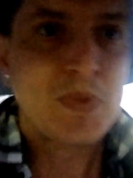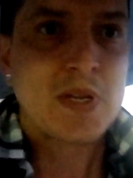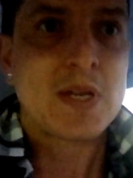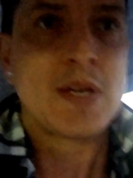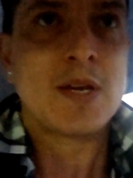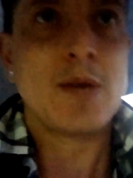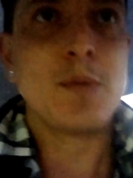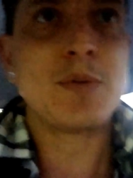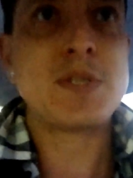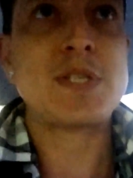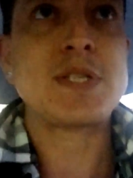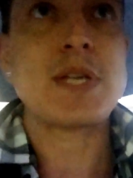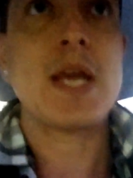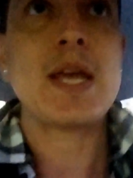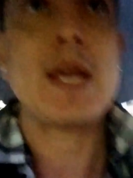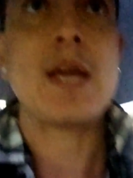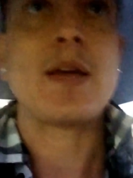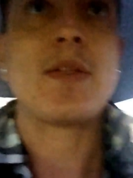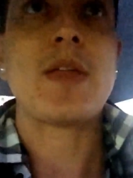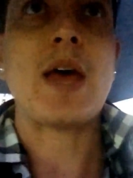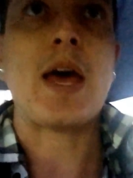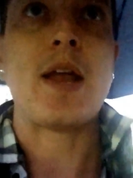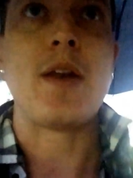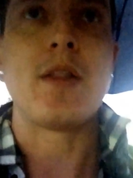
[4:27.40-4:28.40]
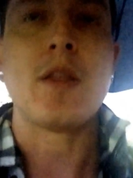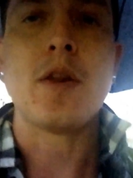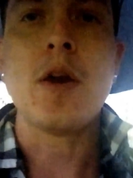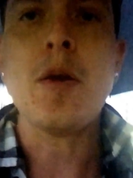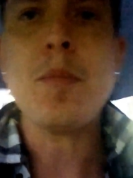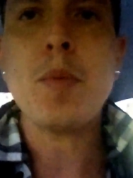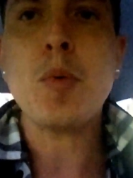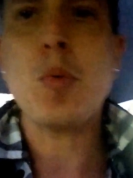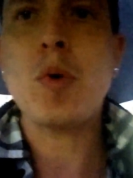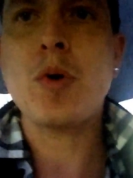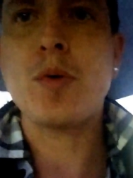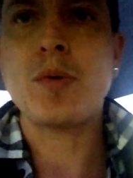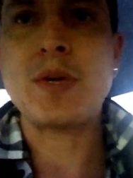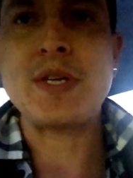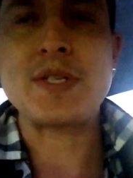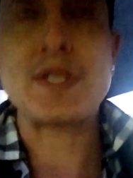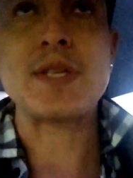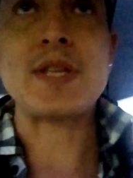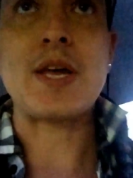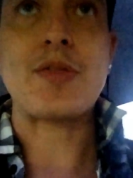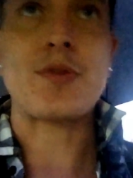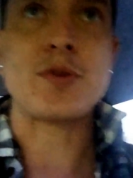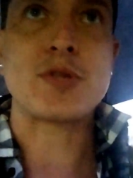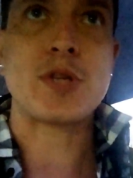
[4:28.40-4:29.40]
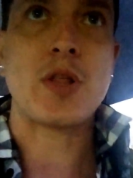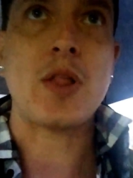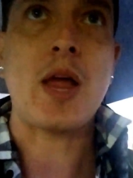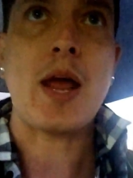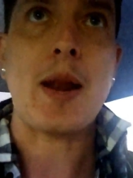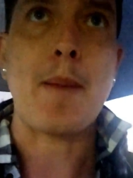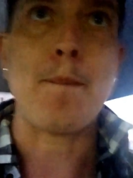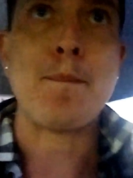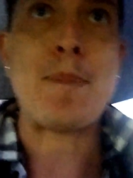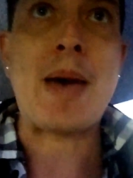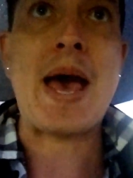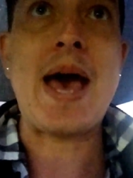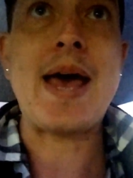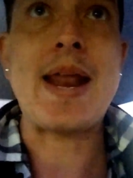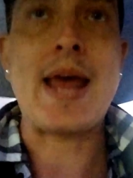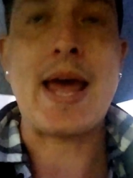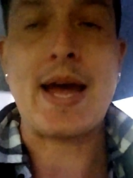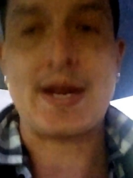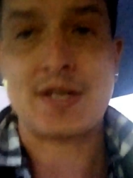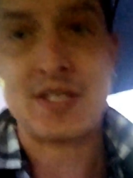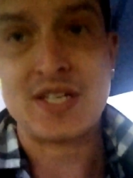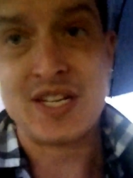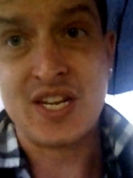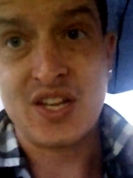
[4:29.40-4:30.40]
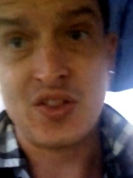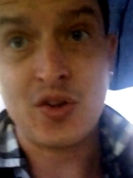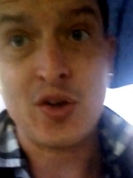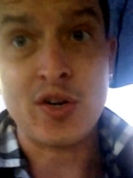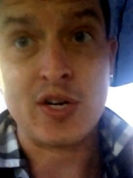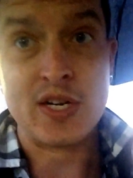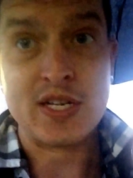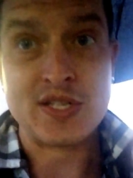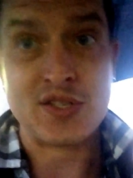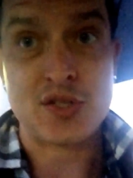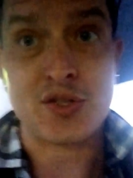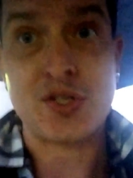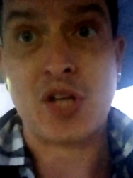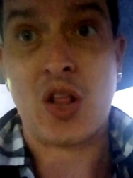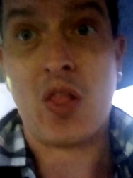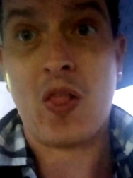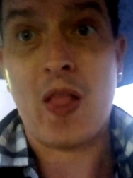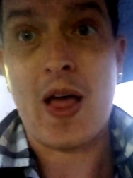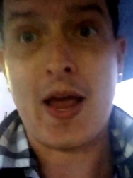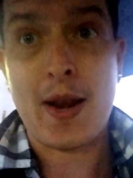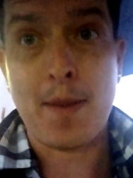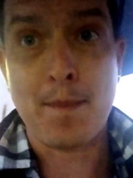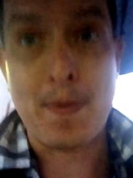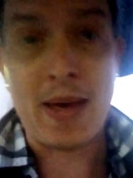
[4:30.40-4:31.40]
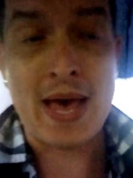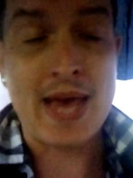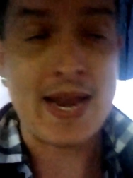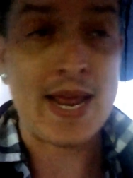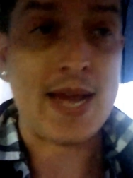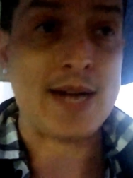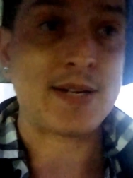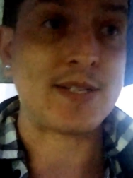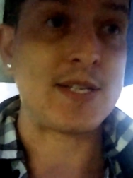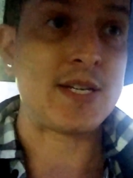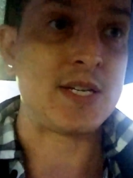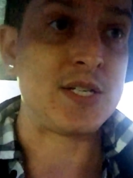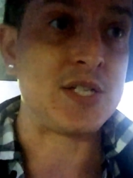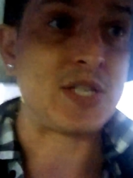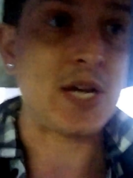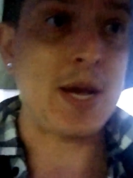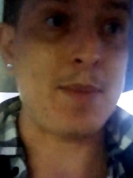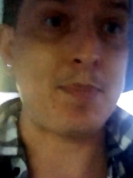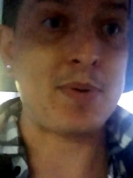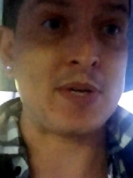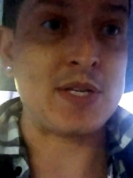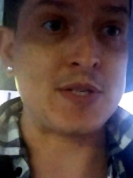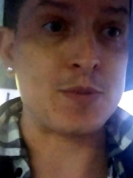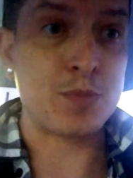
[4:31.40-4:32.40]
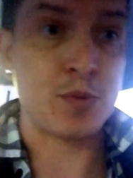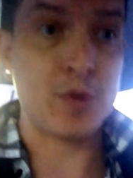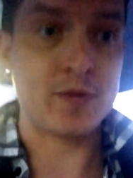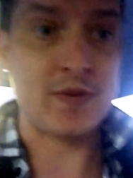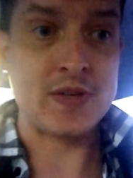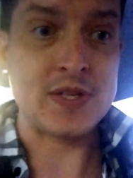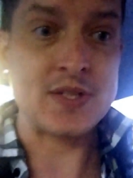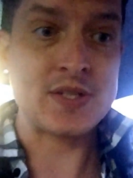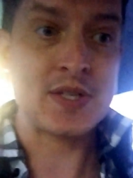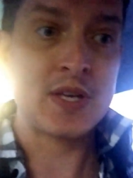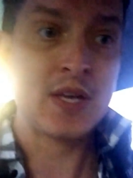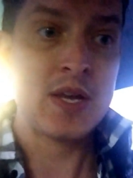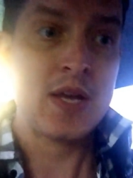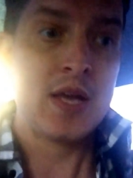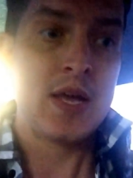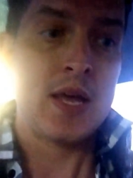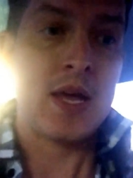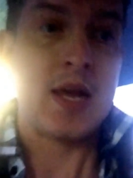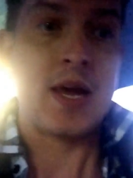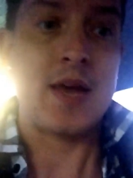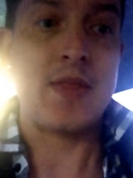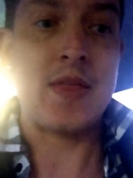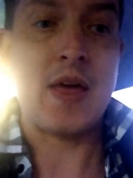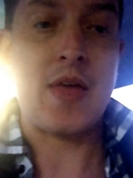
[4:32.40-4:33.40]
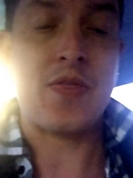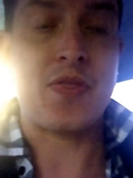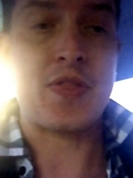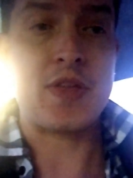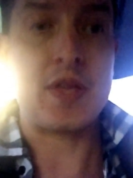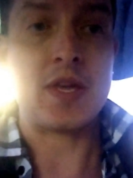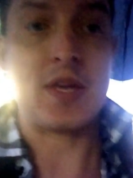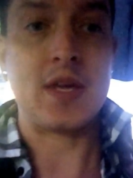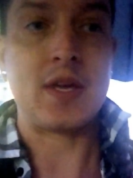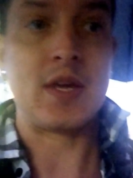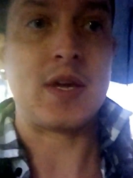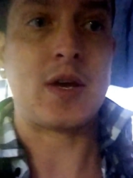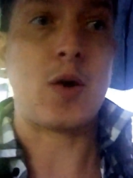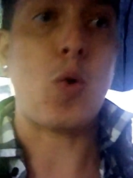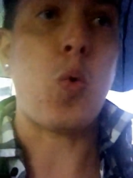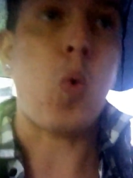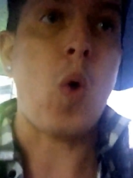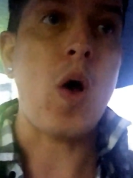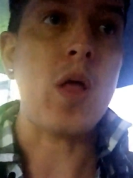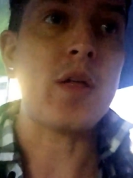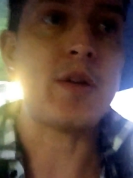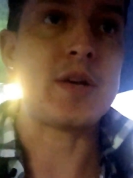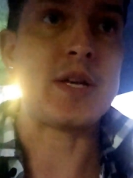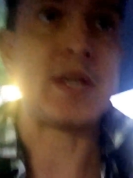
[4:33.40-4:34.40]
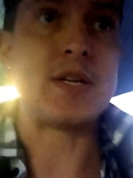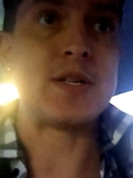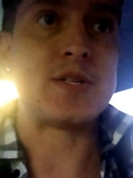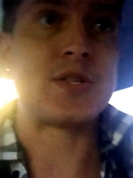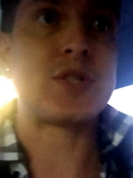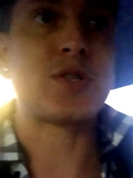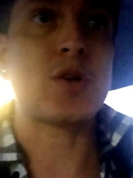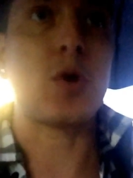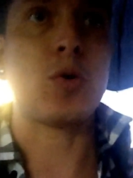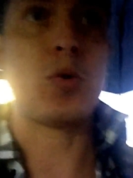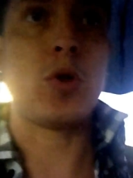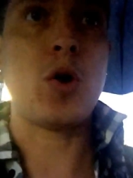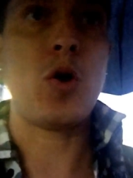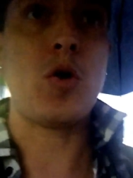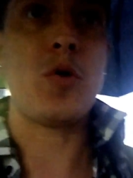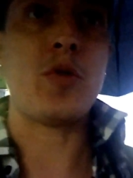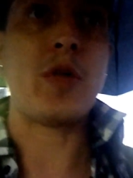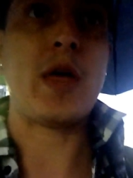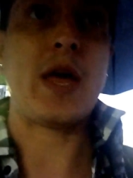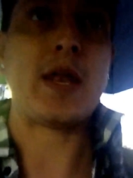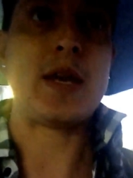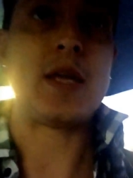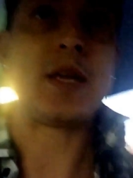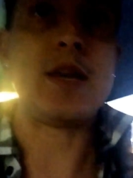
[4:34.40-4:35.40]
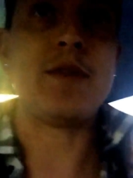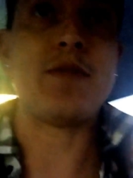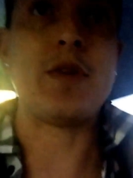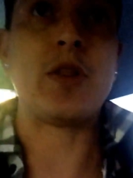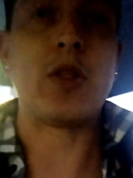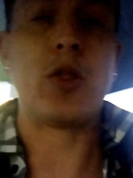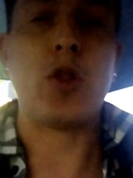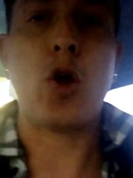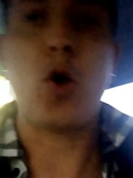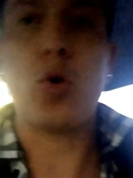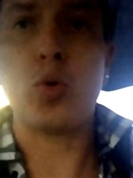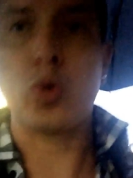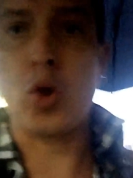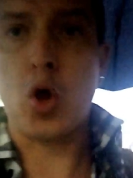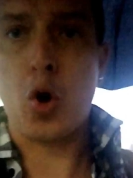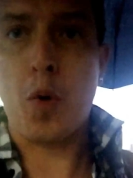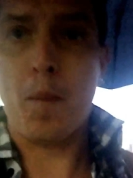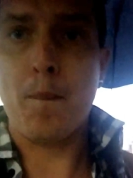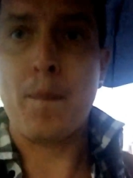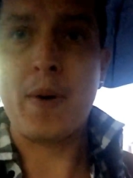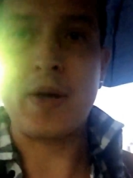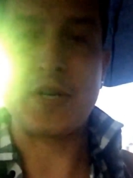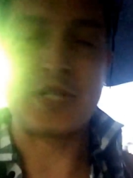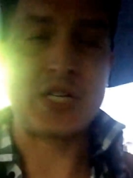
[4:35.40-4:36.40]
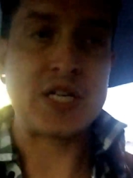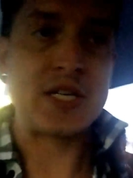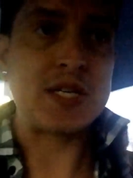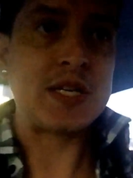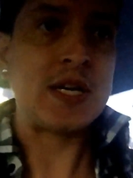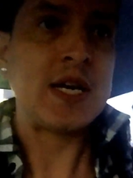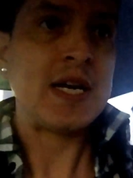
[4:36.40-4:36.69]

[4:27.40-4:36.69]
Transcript: He was saying that the number one reason that there's a lot of bad acting, and there's a lot of bad acting in Japanese movies, and that the quality is so low that even low budget